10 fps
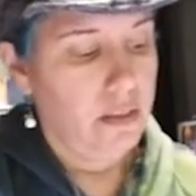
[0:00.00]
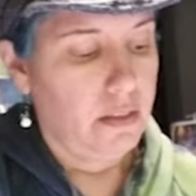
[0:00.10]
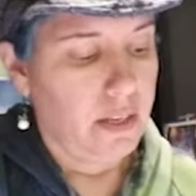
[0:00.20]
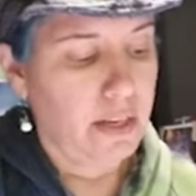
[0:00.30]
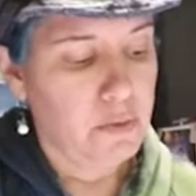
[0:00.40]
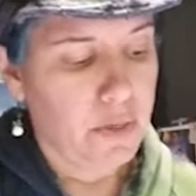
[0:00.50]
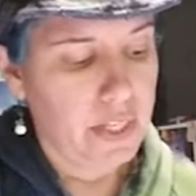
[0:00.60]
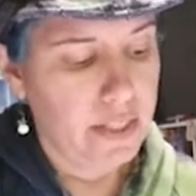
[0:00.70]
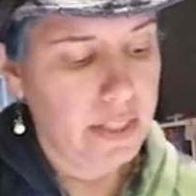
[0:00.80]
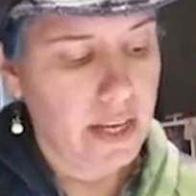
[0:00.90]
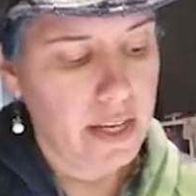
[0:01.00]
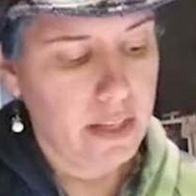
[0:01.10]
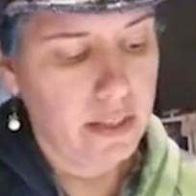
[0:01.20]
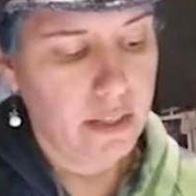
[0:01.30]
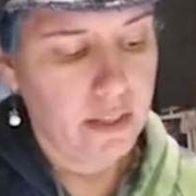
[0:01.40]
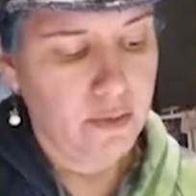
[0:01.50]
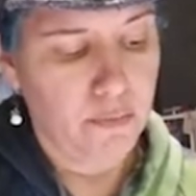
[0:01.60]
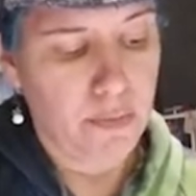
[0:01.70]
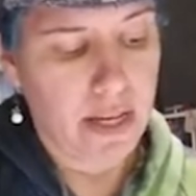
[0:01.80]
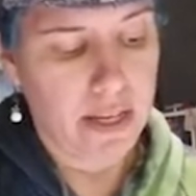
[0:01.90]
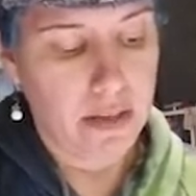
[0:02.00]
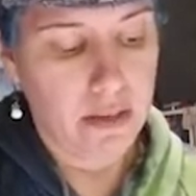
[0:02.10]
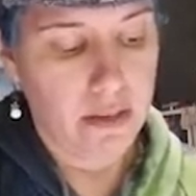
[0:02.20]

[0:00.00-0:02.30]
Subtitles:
I'm going to take my